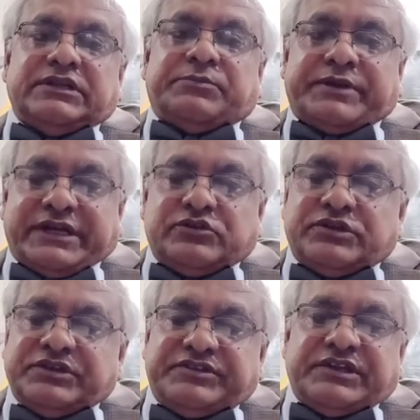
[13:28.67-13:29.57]
The
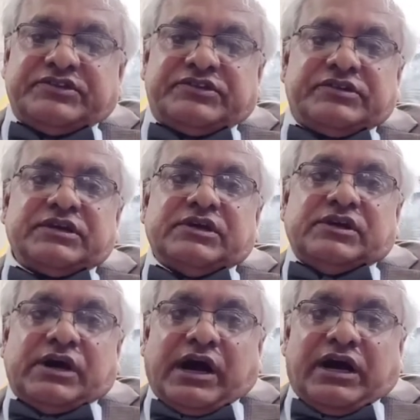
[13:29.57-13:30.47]
prejudices
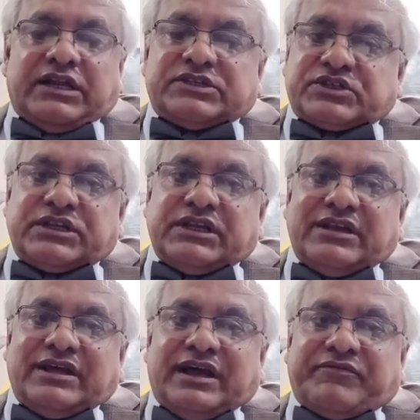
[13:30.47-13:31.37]
are
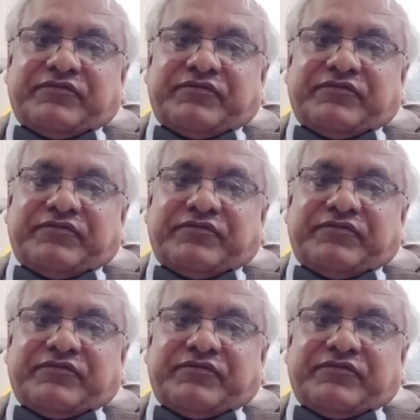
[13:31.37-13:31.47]
still